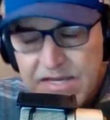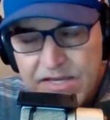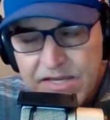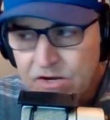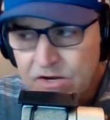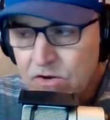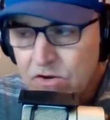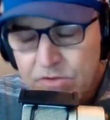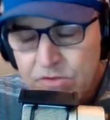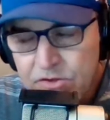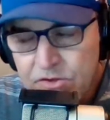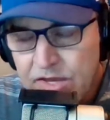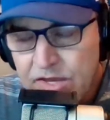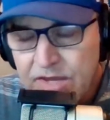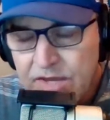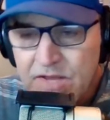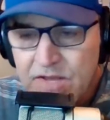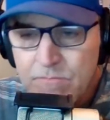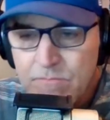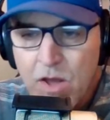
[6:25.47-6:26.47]
You
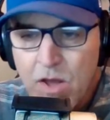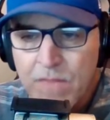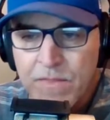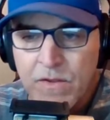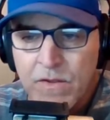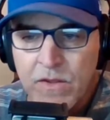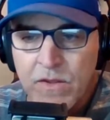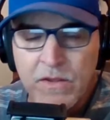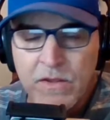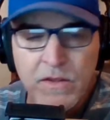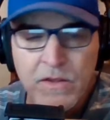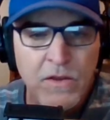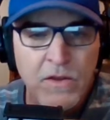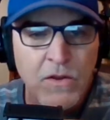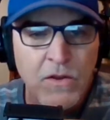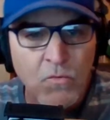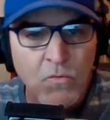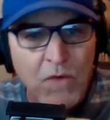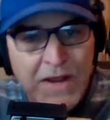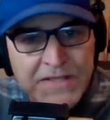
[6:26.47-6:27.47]
get him on the
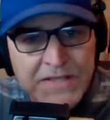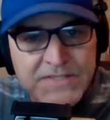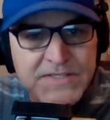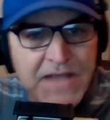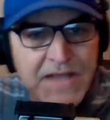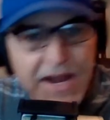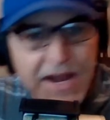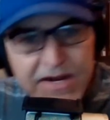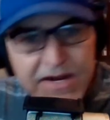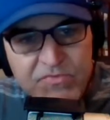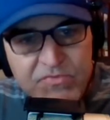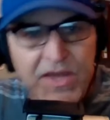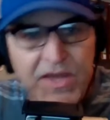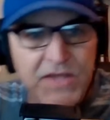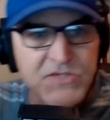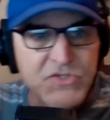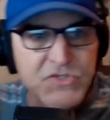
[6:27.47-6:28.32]
right side of things.